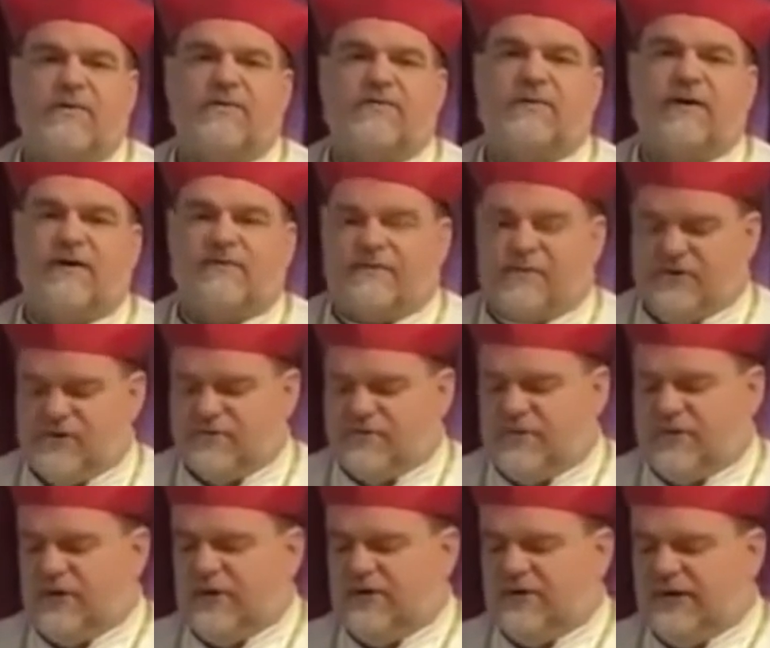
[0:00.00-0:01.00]
very first
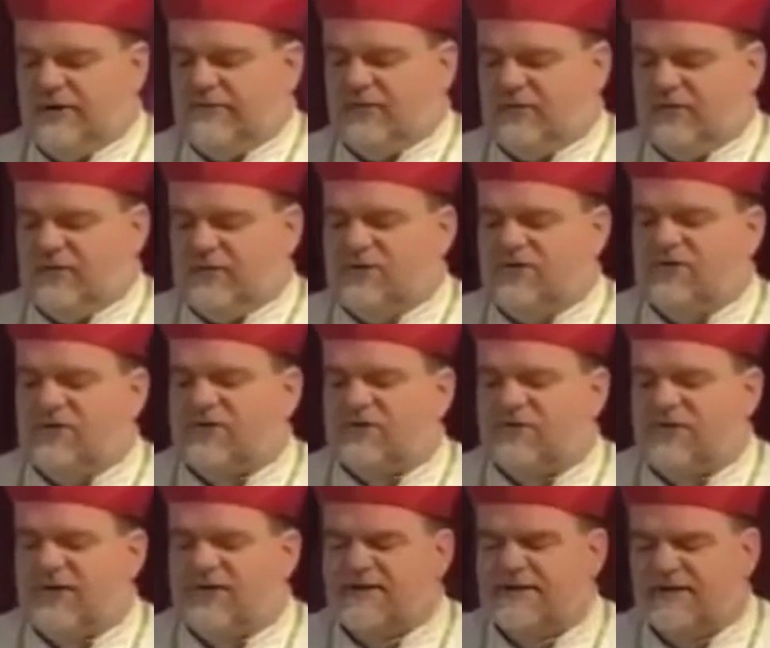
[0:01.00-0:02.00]
martyr after our Lord Jesus
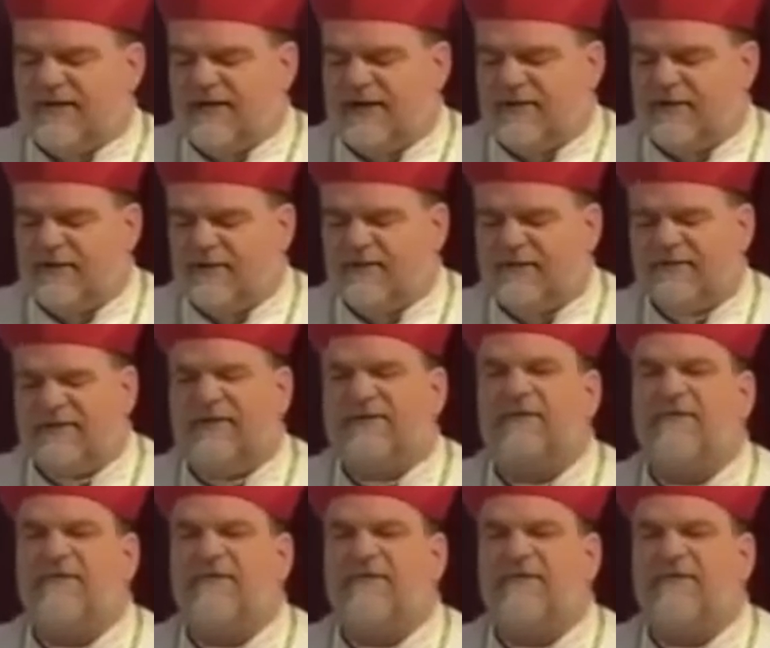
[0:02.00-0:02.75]
Christ died was St.